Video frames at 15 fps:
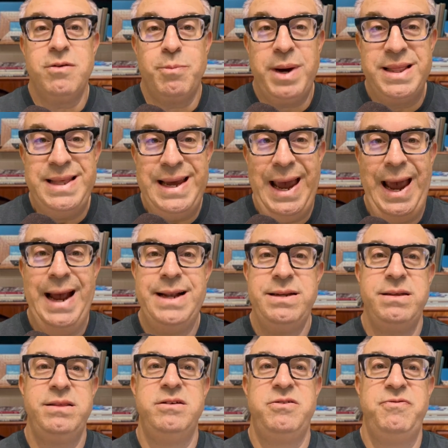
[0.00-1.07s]
by the
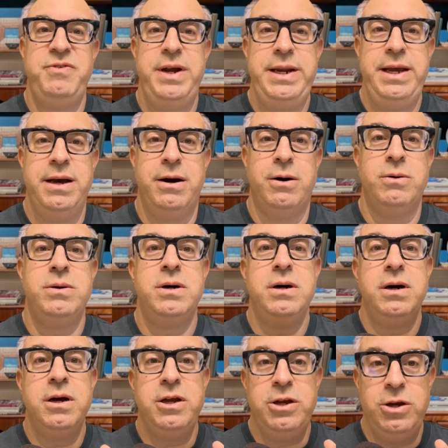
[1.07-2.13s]
end of this video,
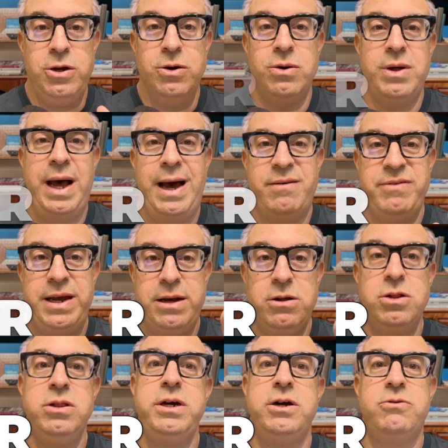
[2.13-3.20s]
you'll have a
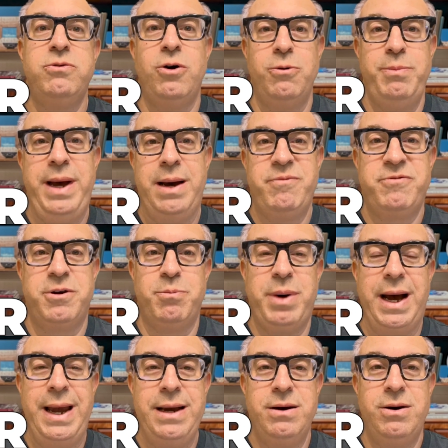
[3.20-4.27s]
clear roadmap for
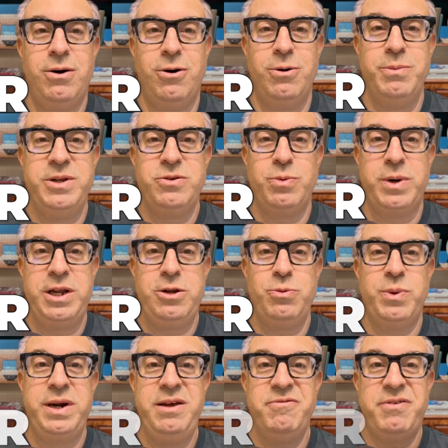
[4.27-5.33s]
buying a home in
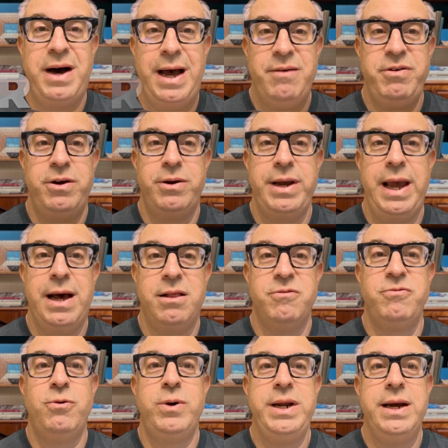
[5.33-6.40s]
2025 here in
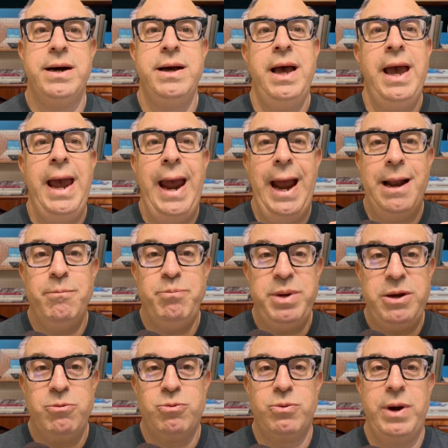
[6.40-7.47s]
California and
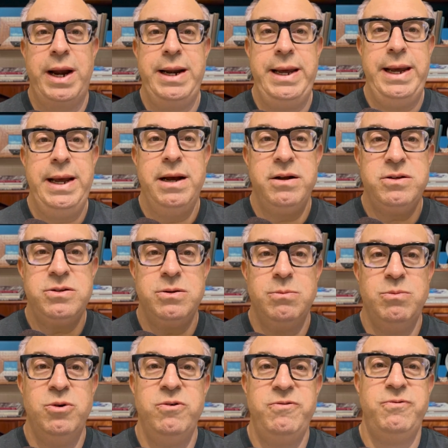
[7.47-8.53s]
be ready to
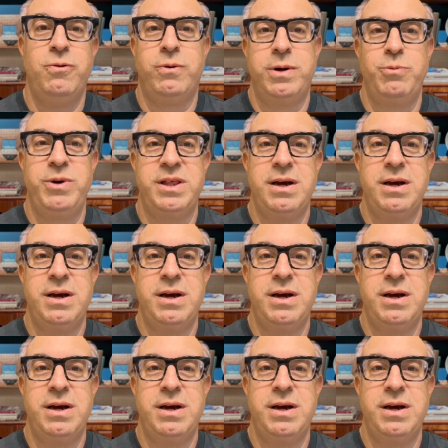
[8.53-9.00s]
move forward with